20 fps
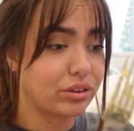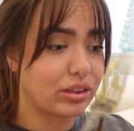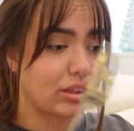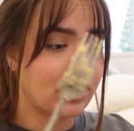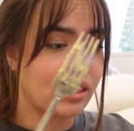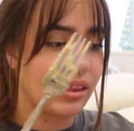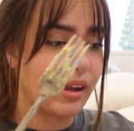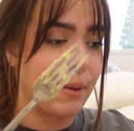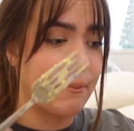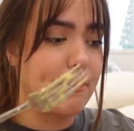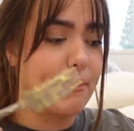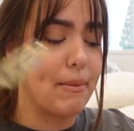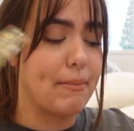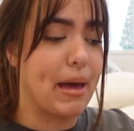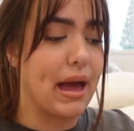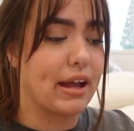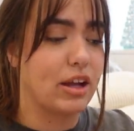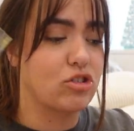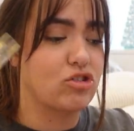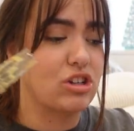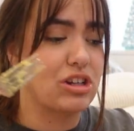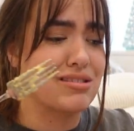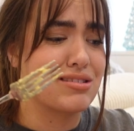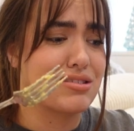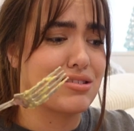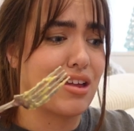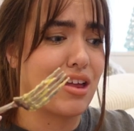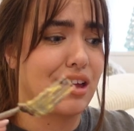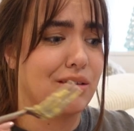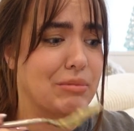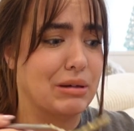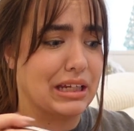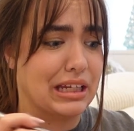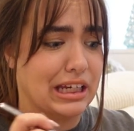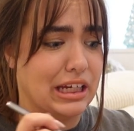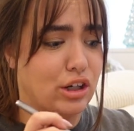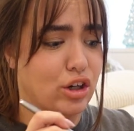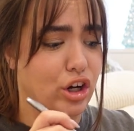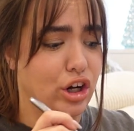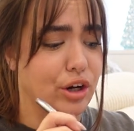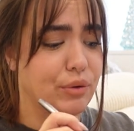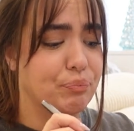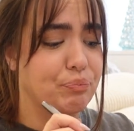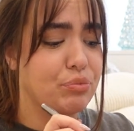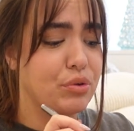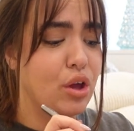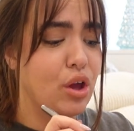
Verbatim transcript: My the mac and cheese is telling me to eat her.